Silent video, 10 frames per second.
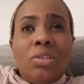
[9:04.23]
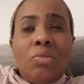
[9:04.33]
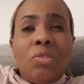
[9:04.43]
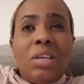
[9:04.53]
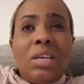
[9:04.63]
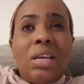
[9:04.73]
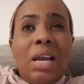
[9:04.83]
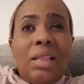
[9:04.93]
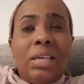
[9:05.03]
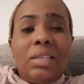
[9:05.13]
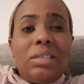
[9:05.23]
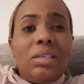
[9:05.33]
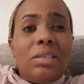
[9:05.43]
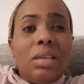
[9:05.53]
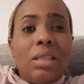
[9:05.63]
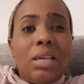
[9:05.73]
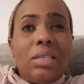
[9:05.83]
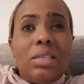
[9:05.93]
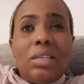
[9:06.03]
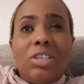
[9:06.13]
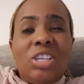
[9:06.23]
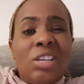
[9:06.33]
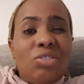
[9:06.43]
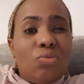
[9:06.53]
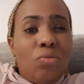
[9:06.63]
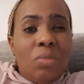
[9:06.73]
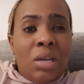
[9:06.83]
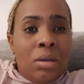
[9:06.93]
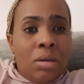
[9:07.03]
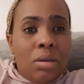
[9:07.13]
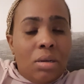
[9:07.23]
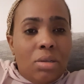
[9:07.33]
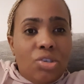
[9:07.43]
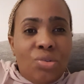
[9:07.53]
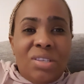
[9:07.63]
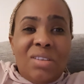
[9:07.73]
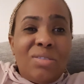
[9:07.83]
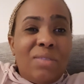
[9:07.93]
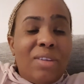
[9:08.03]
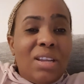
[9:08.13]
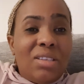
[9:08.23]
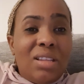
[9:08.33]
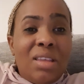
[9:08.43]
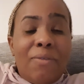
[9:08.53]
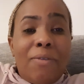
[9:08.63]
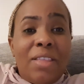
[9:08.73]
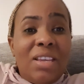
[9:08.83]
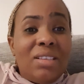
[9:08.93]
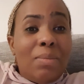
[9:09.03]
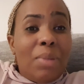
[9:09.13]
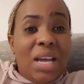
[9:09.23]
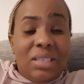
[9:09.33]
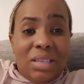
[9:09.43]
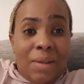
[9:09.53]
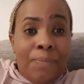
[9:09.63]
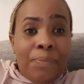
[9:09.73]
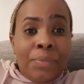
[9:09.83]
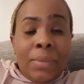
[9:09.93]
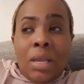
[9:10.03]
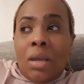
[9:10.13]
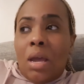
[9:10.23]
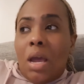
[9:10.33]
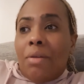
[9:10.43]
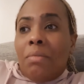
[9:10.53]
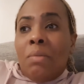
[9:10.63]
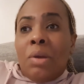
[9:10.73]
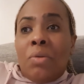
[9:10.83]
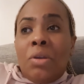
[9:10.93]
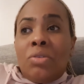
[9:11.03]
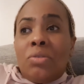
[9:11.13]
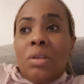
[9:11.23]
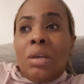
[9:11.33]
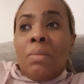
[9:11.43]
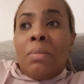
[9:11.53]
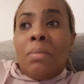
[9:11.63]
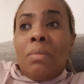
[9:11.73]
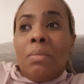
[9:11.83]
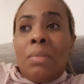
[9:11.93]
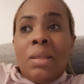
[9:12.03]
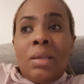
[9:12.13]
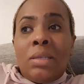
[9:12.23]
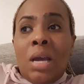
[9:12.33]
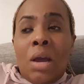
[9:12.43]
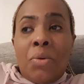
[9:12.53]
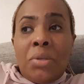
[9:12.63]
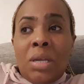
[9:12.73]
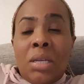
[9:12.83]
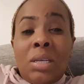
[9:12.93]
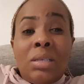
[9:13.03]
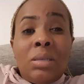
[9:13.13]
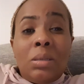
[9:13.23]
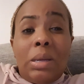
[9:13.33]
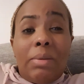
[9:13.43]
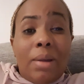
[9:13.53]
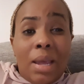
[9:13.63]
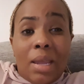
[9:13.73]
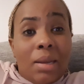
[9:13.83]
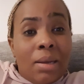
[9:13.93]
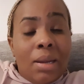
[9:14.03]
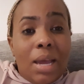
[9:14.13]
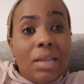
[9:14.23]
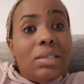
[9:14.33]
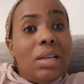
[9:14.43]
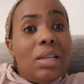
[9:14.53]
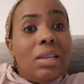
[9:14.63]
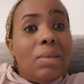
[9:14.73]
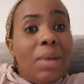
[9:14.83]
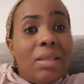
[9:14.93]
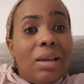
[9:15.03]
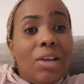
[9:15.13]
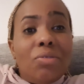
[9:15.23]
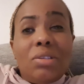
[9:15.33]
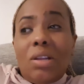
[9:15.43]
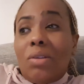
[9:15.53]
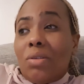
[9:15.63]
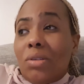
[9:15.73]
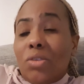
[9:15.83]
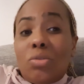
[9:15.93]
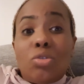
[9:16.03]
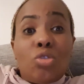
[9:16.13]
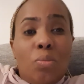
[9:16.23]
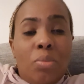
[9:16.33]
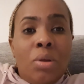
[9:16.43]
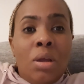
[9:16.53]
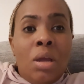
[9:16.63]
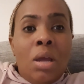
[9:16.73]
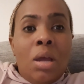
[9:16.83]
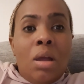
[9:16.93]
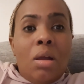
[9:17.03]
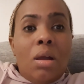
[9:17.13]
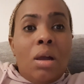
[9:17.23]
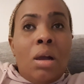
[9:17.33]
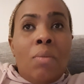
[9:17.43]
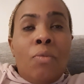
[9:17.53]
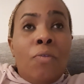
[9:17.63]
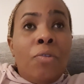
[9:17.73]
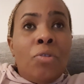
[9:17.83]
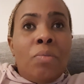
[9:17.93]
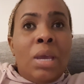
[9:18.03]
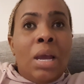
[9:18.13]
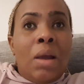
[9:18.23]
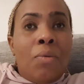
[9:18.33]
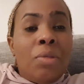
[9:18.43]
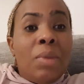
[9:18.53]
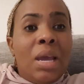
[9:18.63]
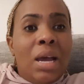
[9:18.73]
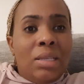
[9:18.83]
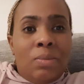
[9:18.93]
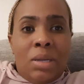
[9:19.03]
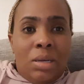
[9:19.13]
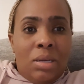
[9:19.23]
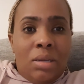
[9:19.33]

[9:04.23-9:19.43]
with a girl that she's saying that is a church woman. She was not even the father is a pastor. I remember going to the mother's house and crying and telling the mother, can you tell your daughter to stop moving with my husband?